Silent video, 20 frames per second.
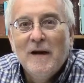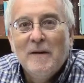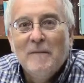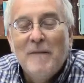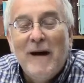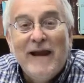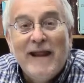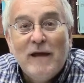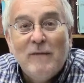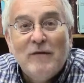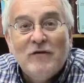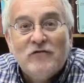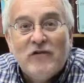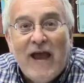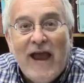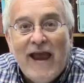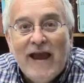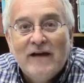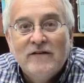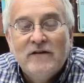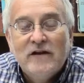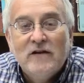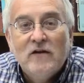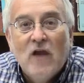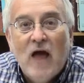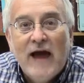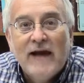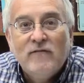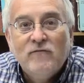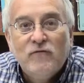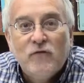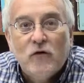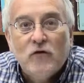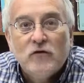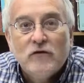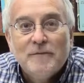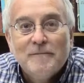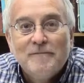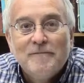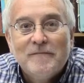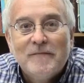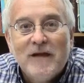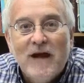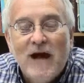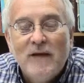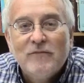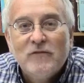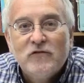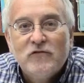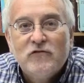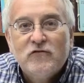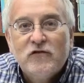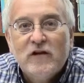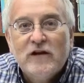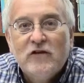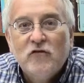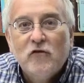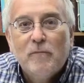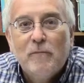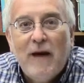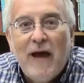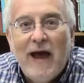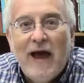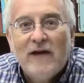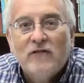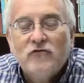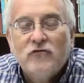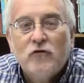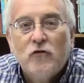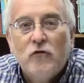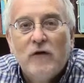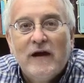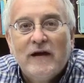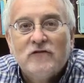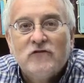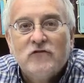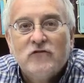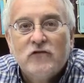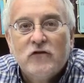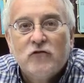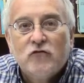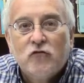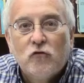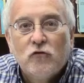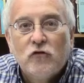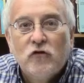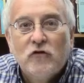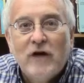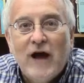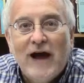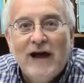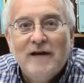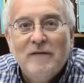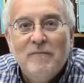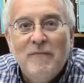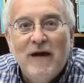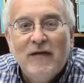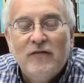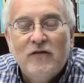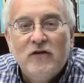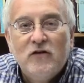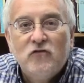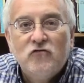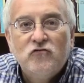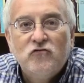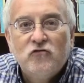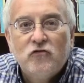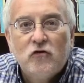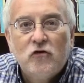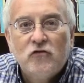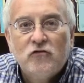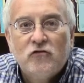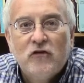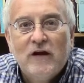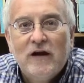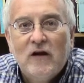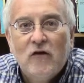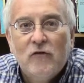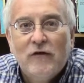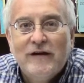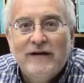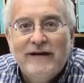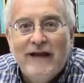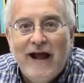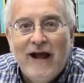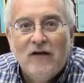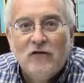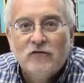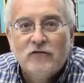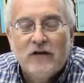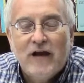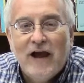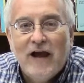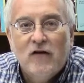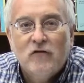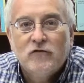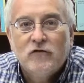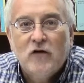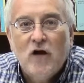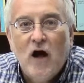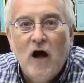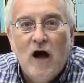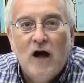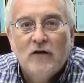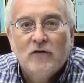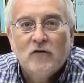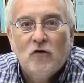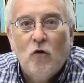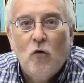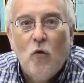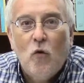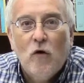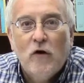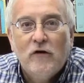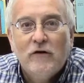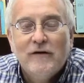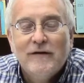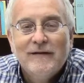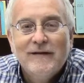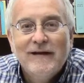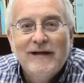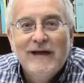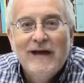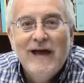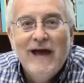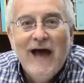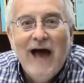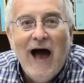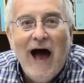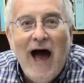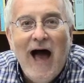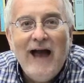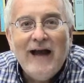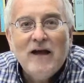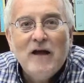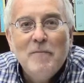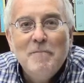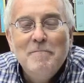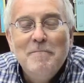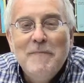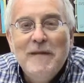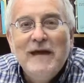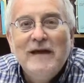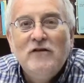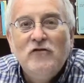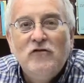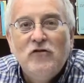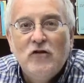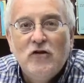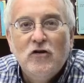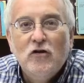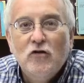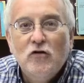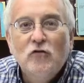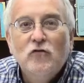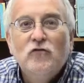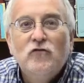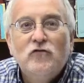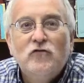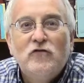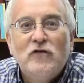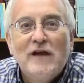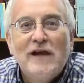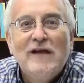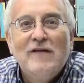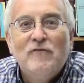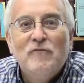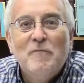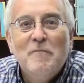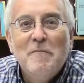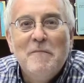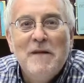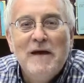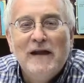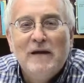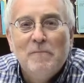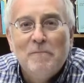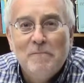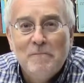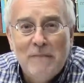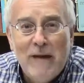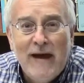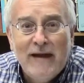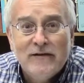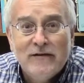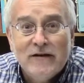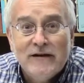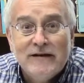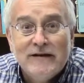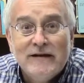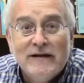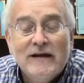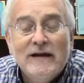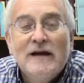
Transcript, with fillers: My name is Andy Langford. I'm the senior pastor at Central United Methodist Church here in downtown Concord. I commend to you Steve Medlin